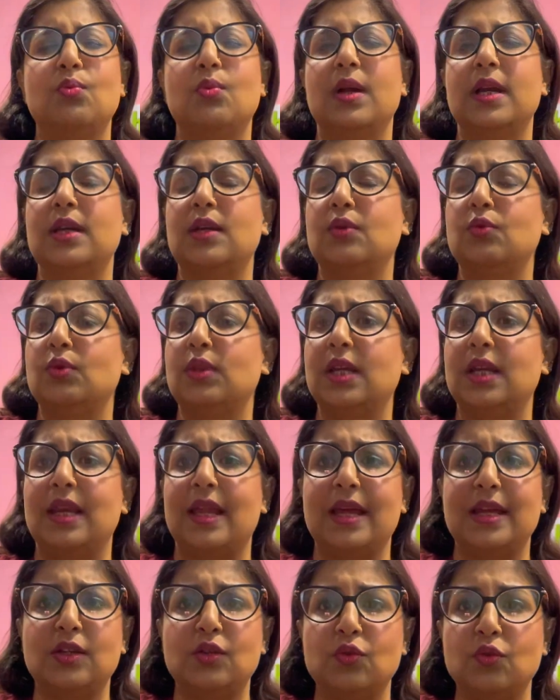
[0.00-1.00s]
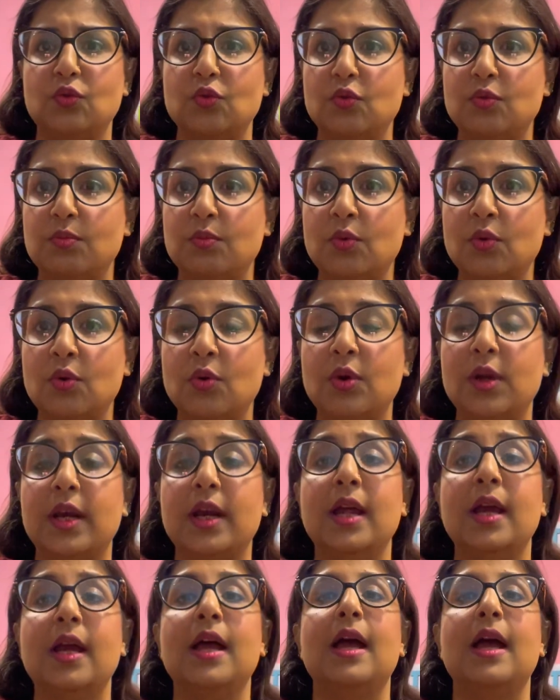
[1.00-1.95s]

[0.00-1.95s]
what do they like to do more,